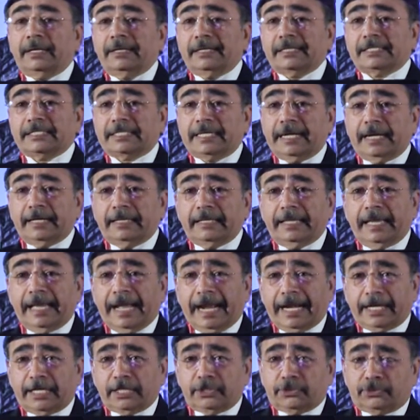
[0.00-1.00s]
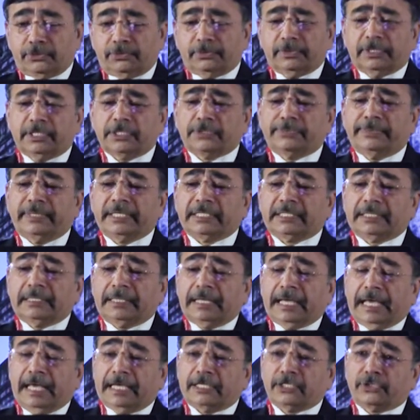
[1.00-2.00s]
understand the attitude this
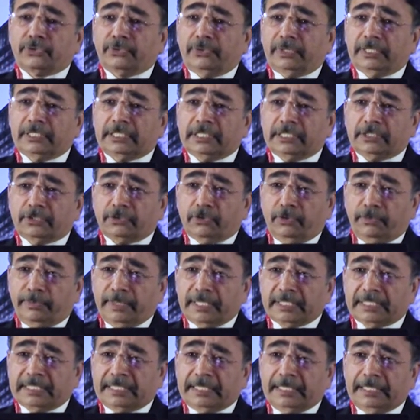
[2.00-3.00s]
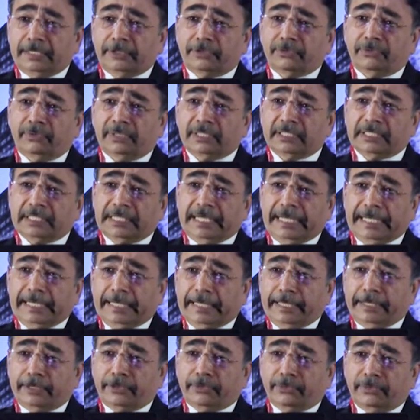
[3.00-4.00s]
patient has towards his obesity, towards
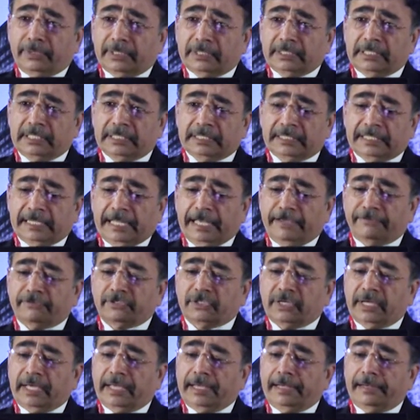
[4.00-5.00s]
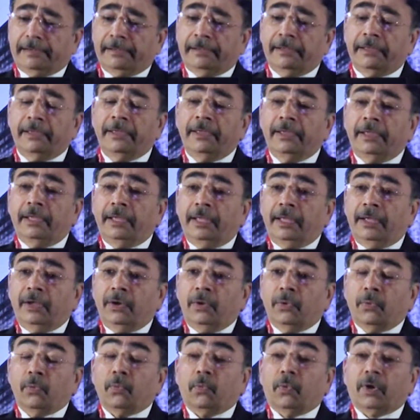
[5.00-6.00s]
eating, towards his lifestyle,
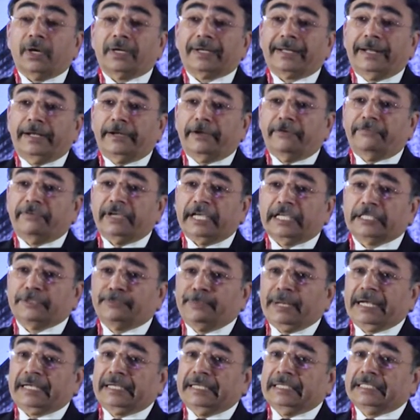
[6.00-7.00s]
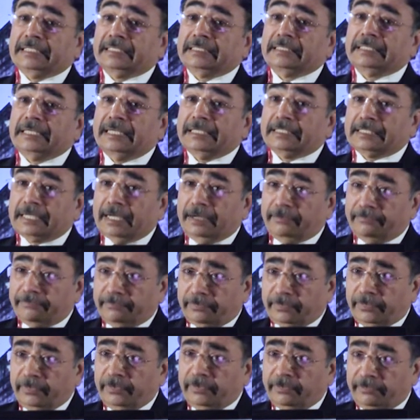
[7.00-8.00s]
what kind of expectation he has
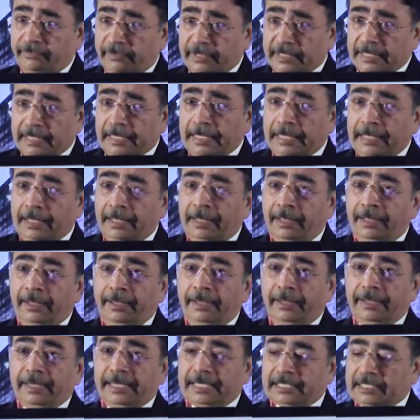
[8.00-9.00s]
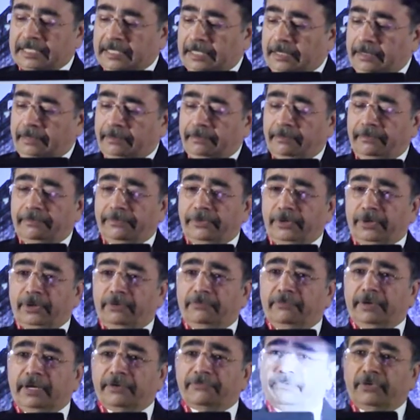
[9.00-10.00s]
come with. Is
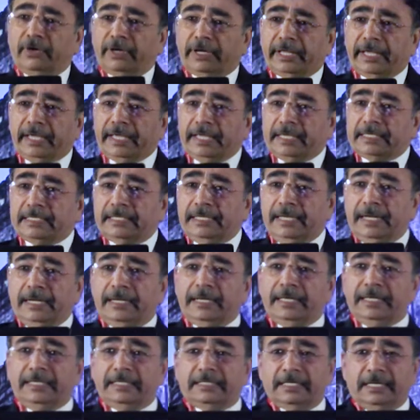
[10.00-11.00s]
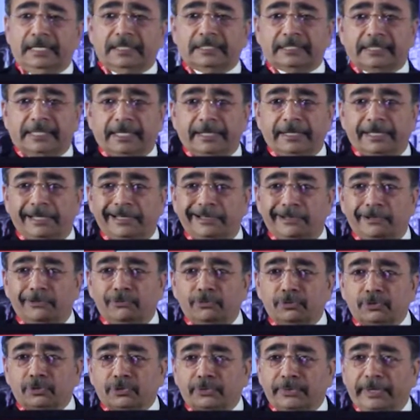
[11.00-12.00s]
140 kg and he thinks that
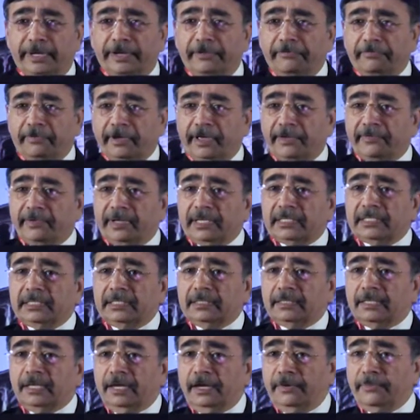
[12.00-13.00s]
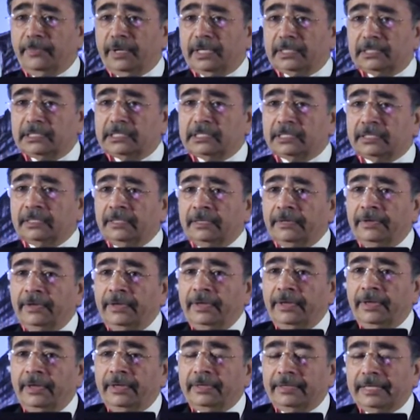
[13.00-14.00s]
he lose 25 kg in 3 months,
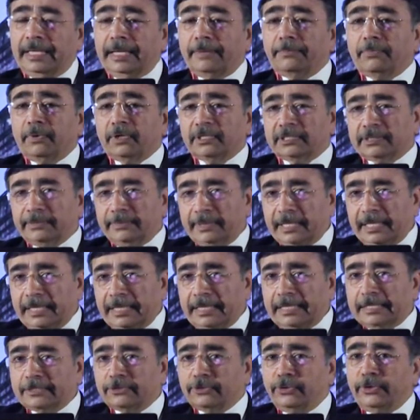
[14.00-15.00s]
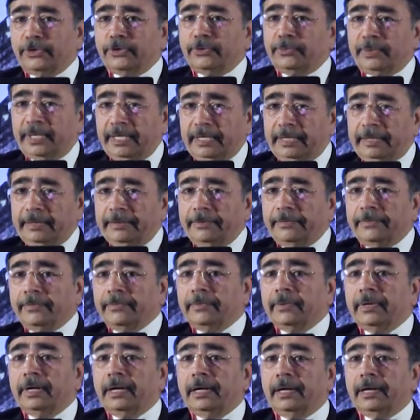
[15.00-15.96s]
then possibly he is going to be